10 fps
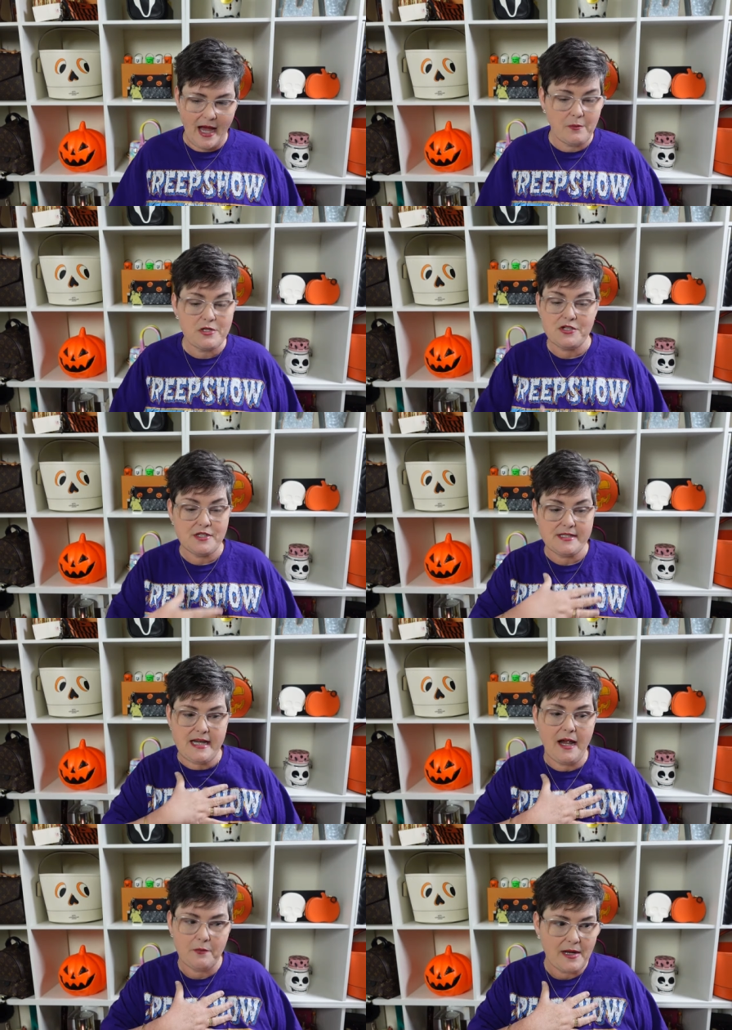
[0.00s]

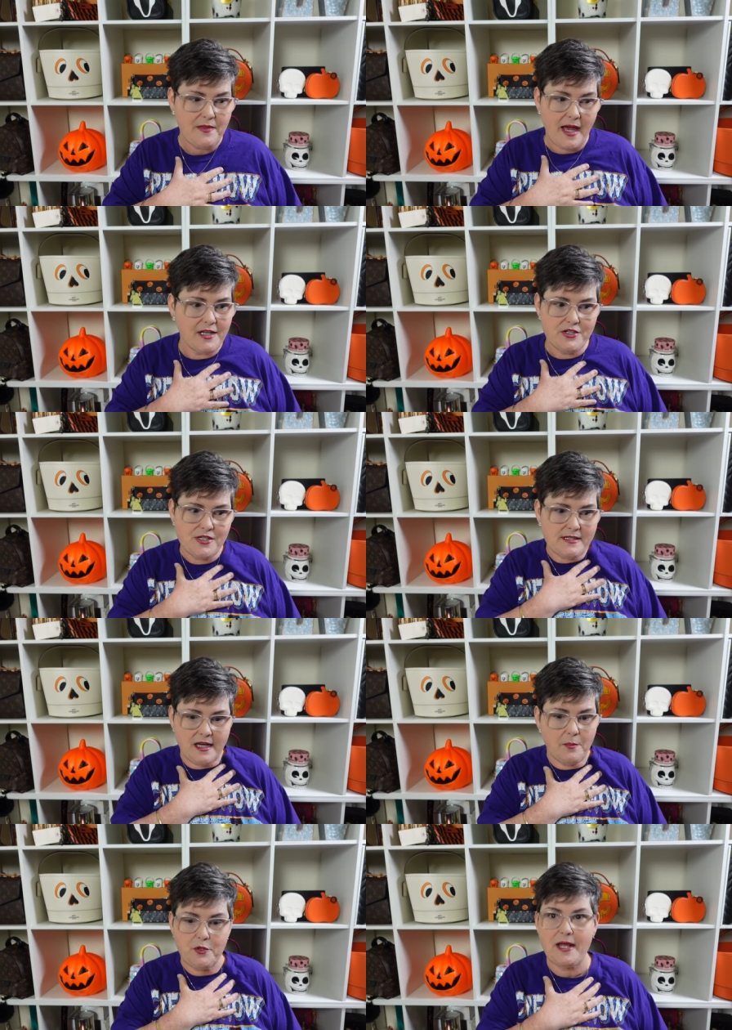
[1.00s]
read that in just a
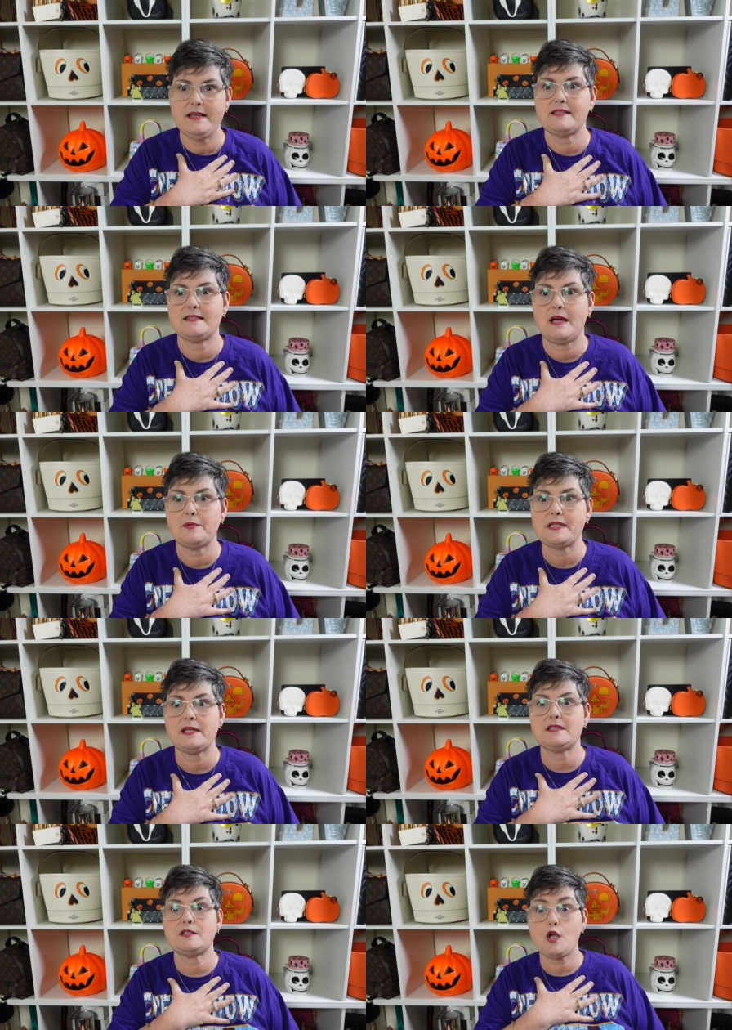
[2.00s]
couple days because I was
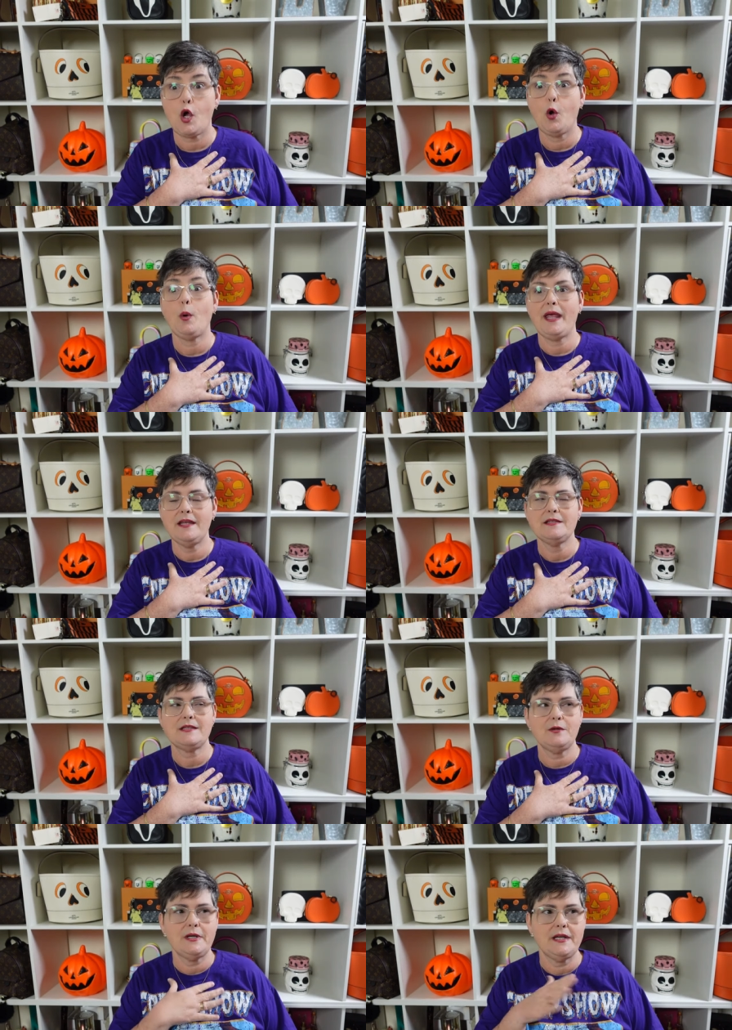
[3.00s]
like so
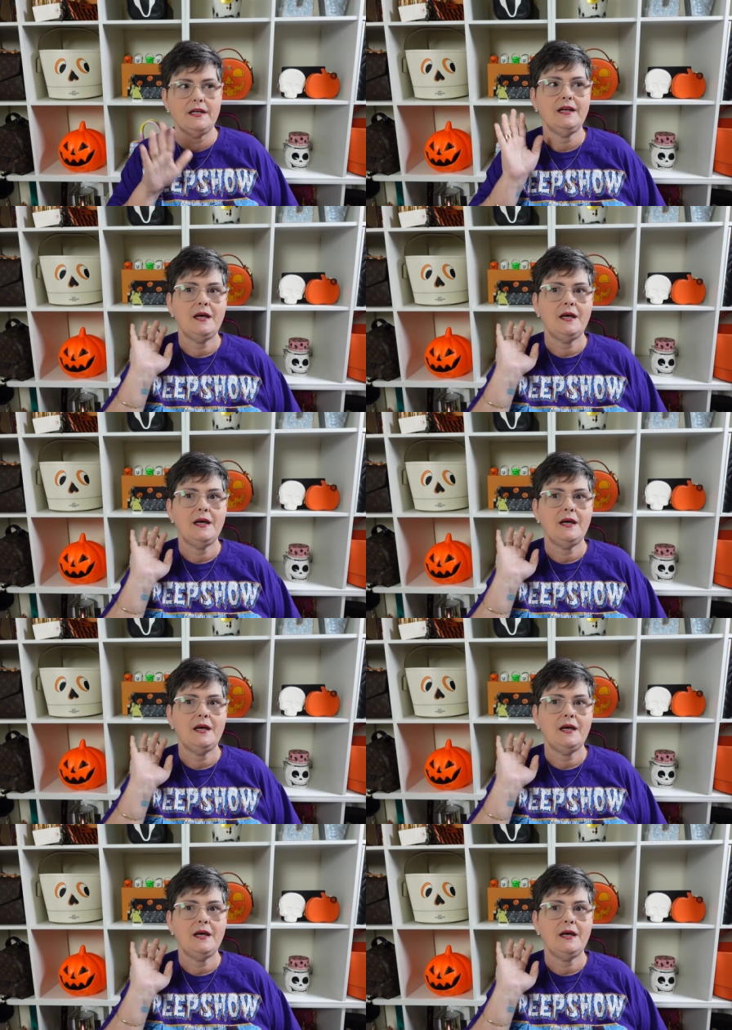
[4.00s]
into it.